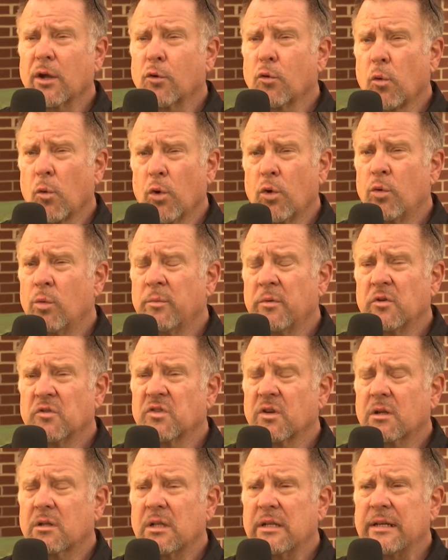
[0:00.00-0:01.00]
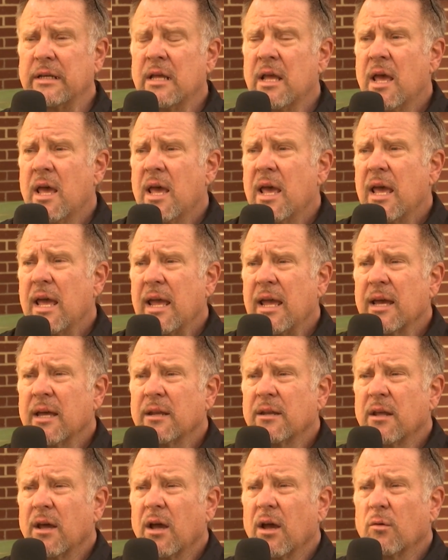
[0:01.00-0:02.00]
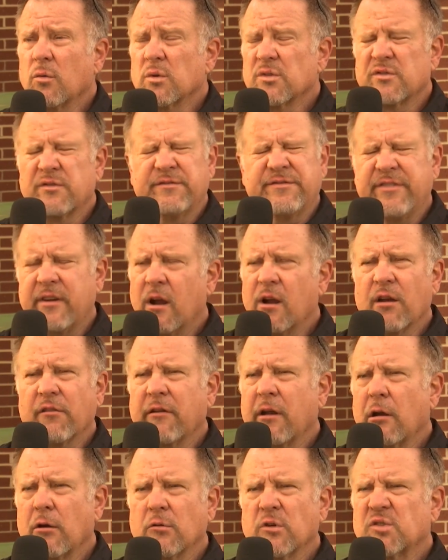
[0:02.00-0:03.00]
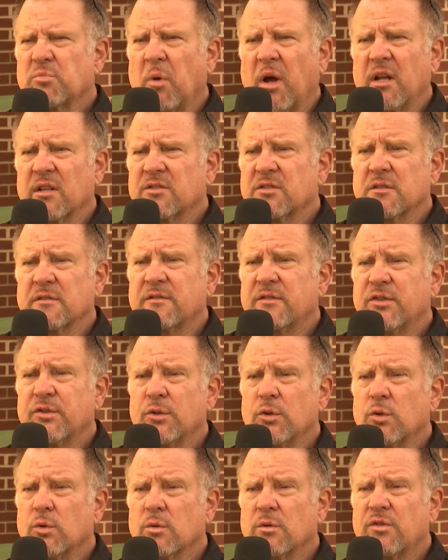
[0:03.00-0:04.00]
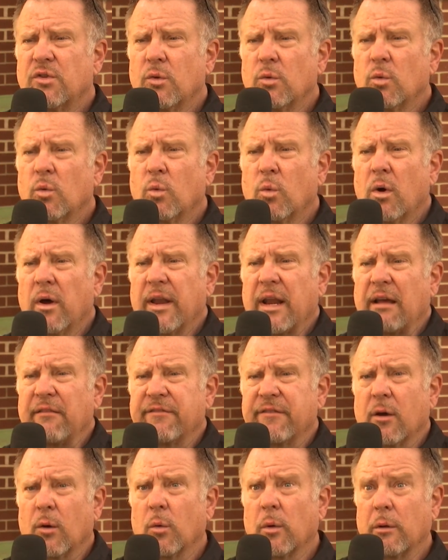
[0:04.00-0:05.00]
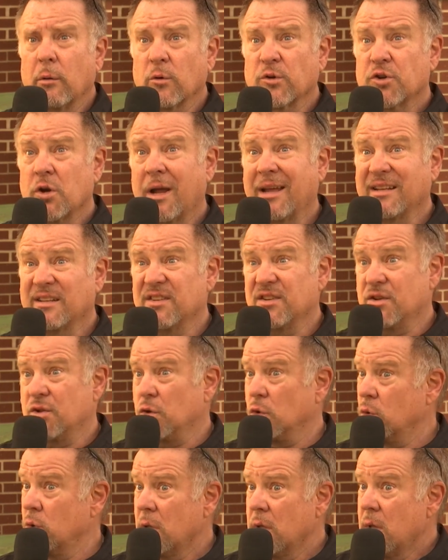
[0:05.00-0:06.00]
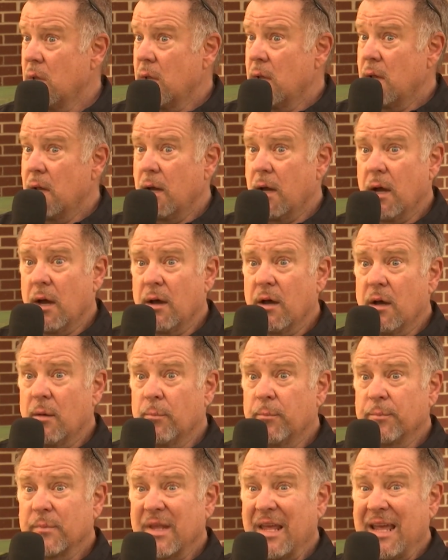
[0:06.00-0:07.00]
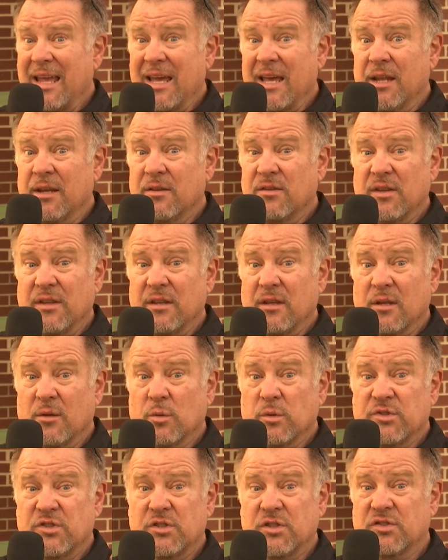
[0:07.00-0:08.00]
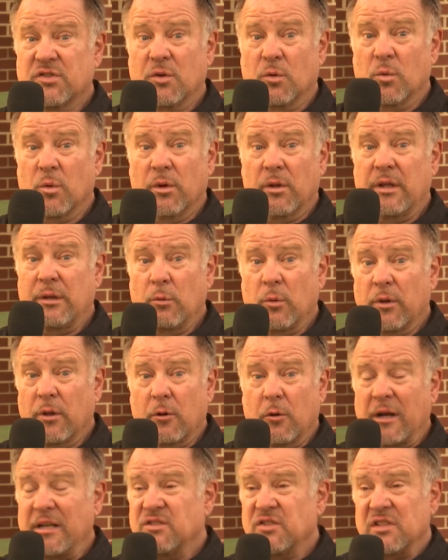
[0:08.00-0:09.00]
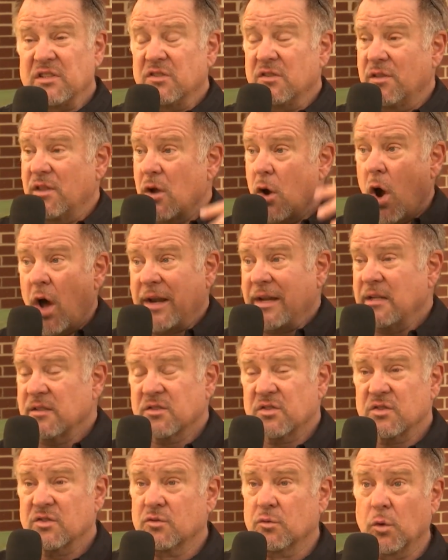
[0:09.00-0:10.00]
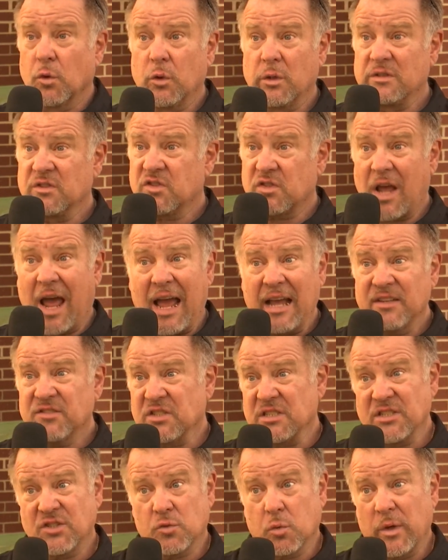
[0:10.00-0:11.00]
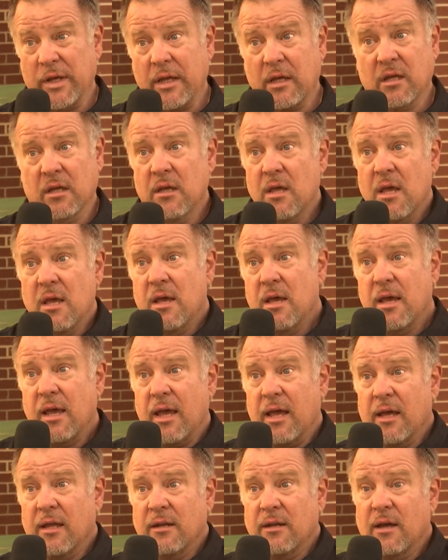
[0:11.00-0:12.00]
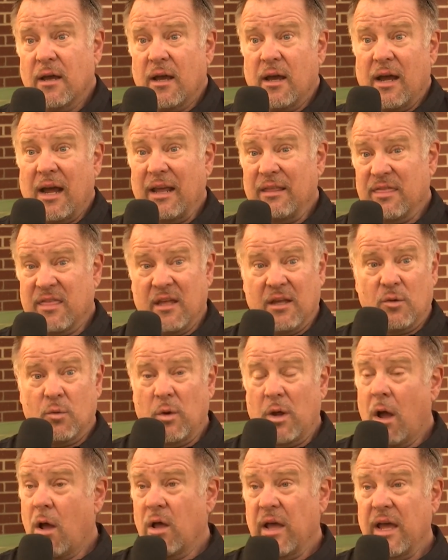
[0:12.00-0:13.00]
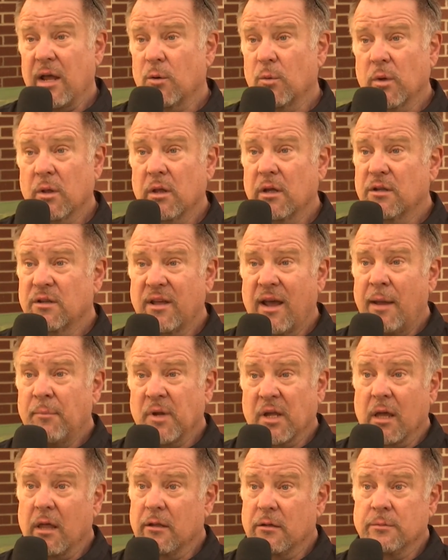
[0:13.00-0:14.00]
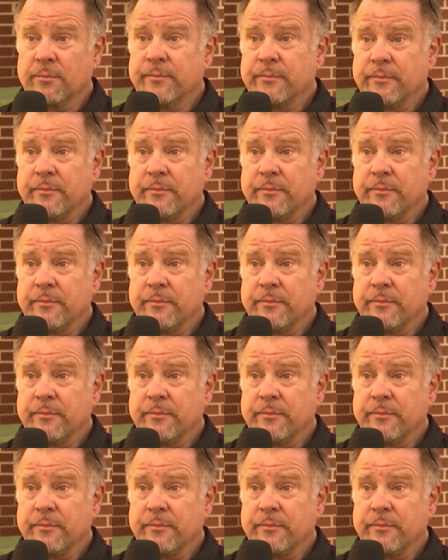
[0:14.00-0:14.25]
grew musically and uh, was very, very responsive to, to what I felt we were trying to do. Um, and it was just a really, really great season. The audiences grew in size each week, and uh, I think we all had a really good time together.